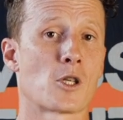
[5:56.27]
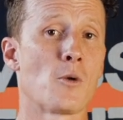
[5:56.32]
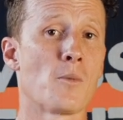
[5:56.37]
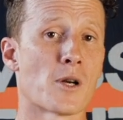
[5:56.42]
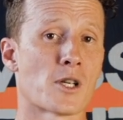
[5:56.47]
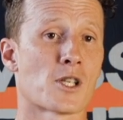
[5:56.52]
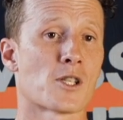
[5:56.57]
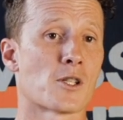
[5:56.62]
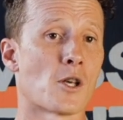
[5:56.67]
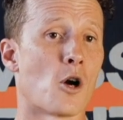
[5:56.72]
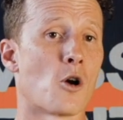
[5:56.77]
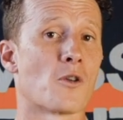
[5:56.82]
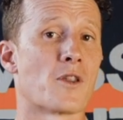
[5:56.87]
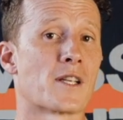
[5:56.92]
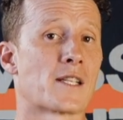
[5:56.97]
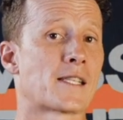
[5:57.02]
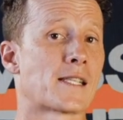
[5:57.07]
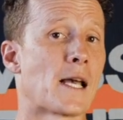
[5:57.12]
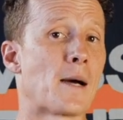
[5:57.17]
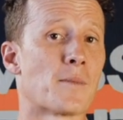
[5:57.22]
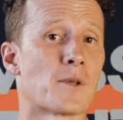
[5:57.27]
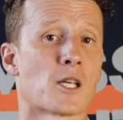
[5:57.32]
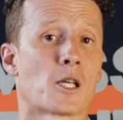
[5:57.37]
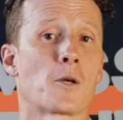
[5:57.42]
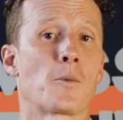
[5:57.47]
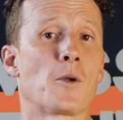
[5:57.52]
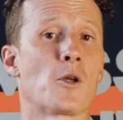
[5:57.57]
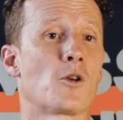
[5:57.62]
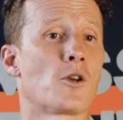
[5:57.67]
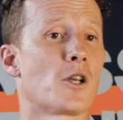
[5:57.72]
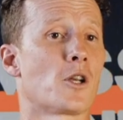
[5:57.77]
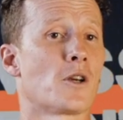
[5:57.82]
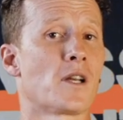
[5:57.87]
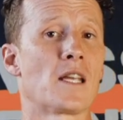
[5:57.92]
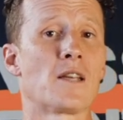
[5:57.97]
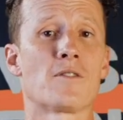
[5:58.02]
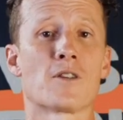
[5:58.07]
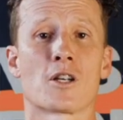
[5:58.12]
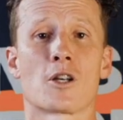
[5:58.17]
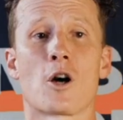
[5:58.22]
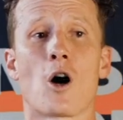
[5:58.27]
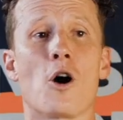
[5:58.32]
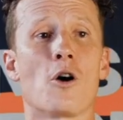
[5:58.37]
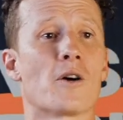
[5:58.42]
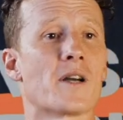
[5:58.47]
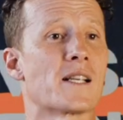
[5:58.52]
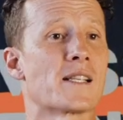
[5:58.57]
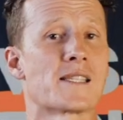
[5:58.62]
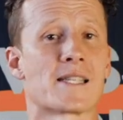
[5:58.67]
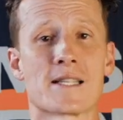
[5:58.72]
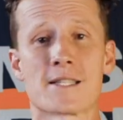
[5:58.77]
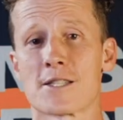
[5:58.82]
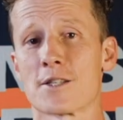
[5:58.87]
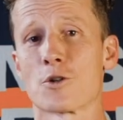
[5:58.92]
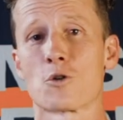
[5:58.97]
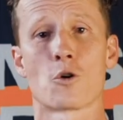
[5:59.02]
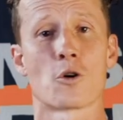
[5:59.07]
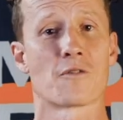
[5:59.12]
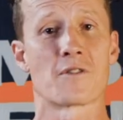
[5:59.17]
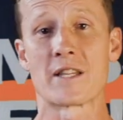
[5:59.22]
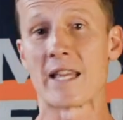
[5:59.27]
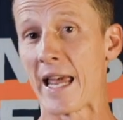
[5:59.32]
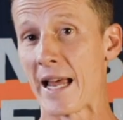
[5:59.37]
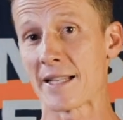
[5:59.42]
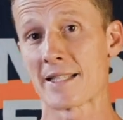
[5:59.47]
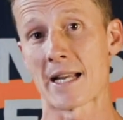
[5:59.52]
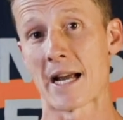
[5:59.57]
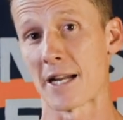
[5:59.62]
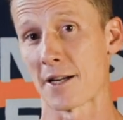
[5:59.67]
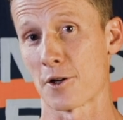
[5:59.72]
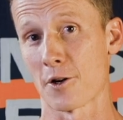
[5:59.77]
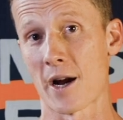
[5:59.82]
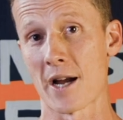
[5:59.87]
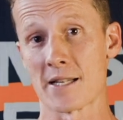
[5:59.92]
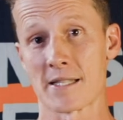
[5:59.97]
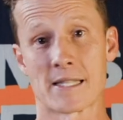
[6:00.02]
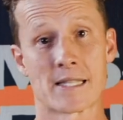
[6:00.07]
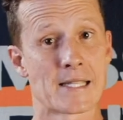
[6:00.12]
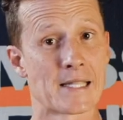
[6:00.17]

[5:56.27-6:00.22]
So much so that some in the community are even calling Zinzendorf the Antichrist.